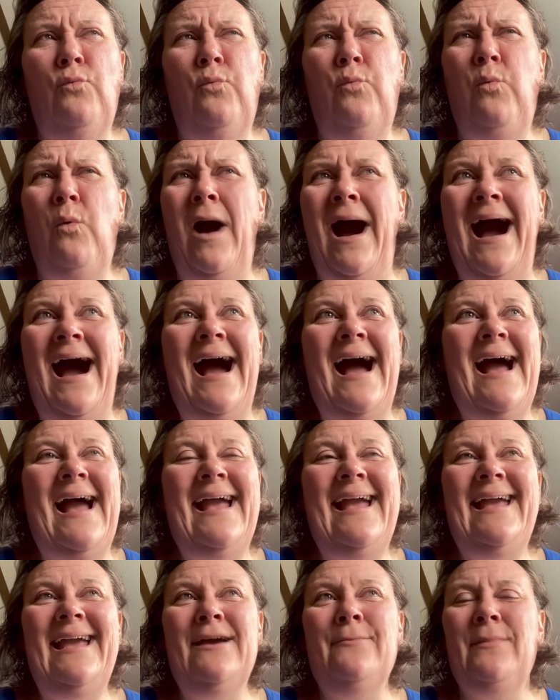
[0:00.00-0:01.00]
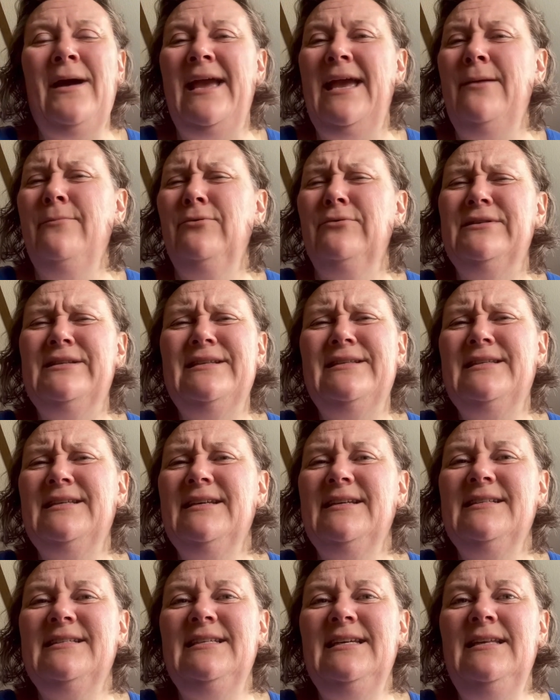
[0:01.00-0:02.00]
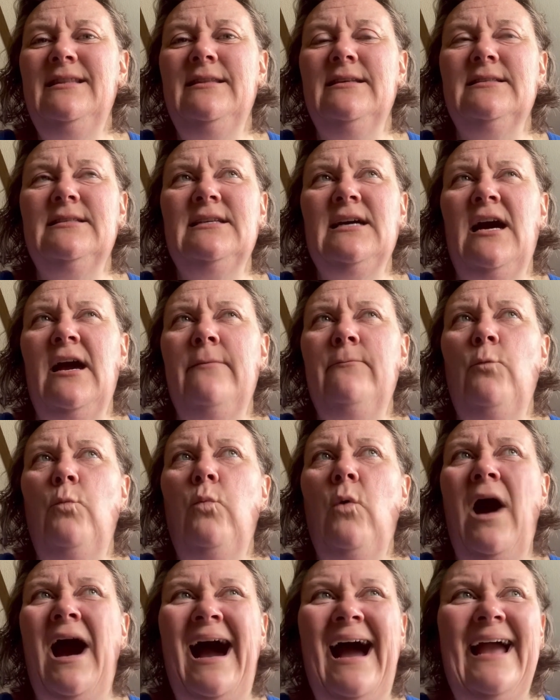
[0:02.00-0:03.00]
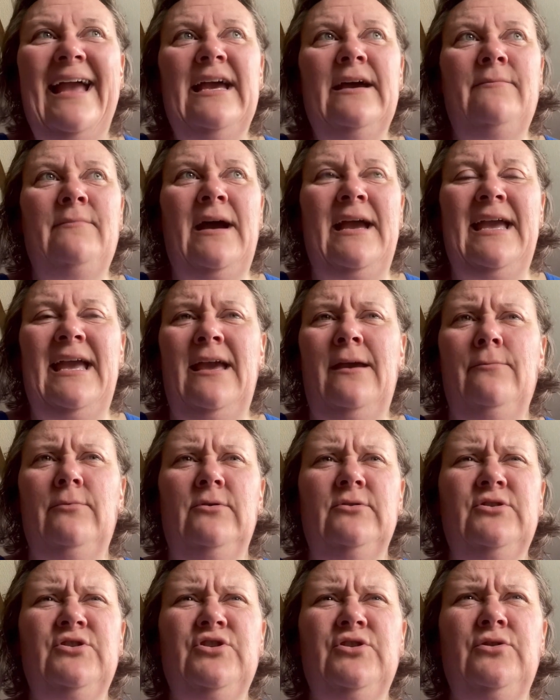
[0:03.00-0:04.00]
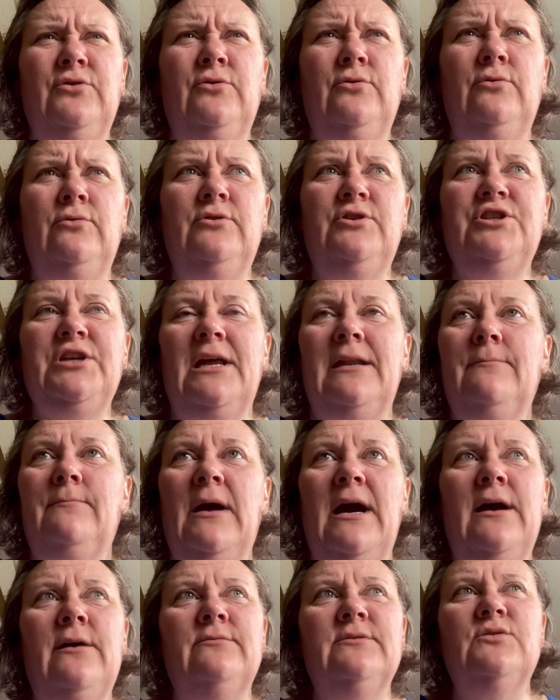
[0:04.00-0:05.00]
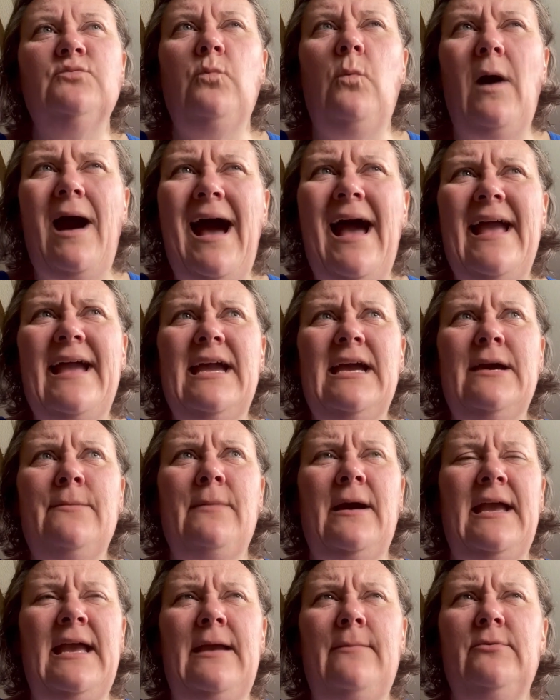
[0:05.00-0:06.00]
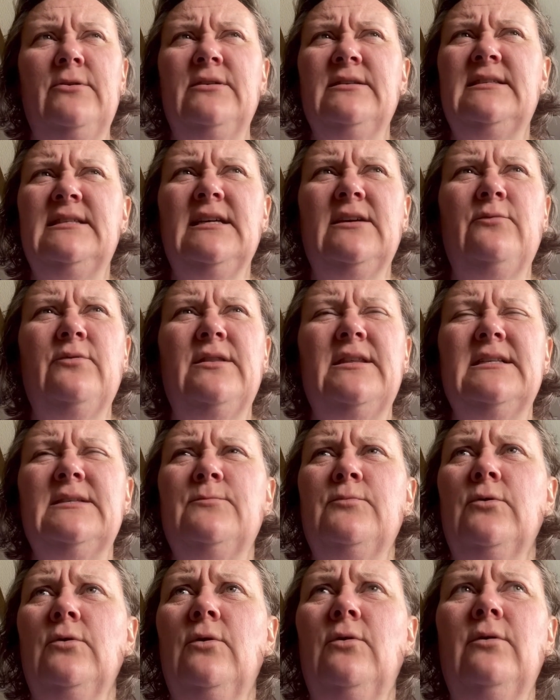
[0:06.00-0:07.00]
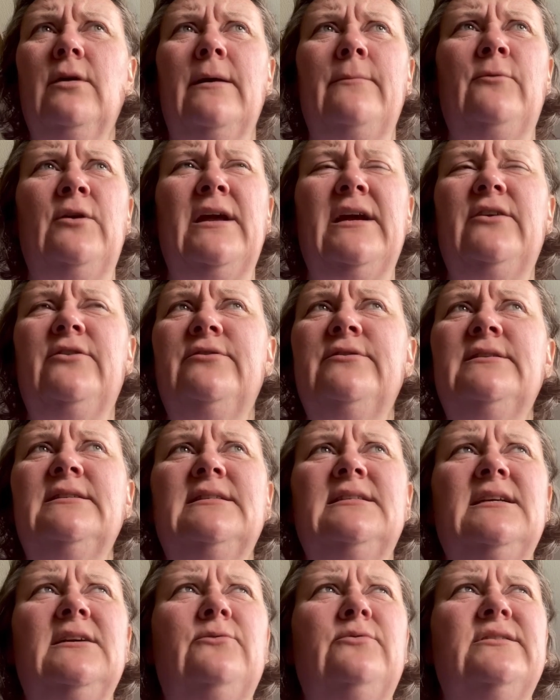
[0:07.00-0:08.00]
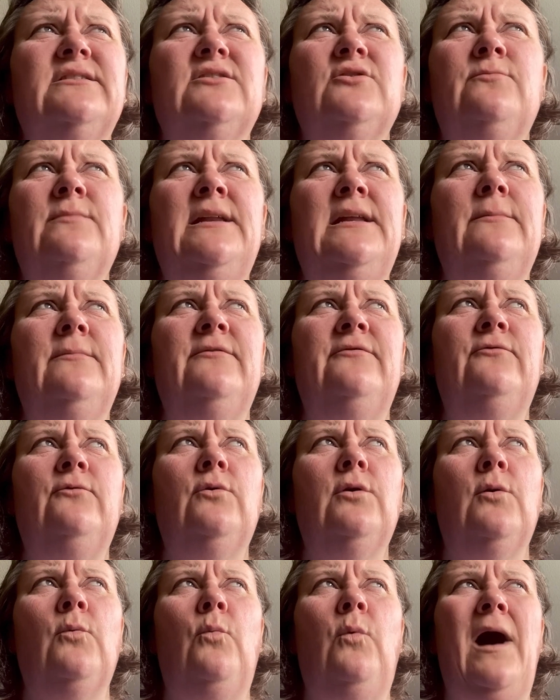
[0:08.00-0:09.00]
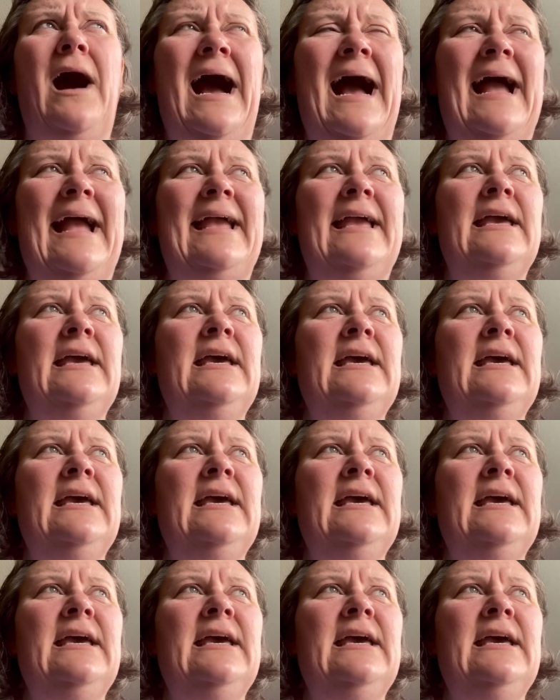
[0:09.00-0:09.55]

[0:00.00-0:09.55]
why am I able to succeed this time? Why am I able to shed pounds? Why am I able to stick with this program when I couldn't stick with so many before? Why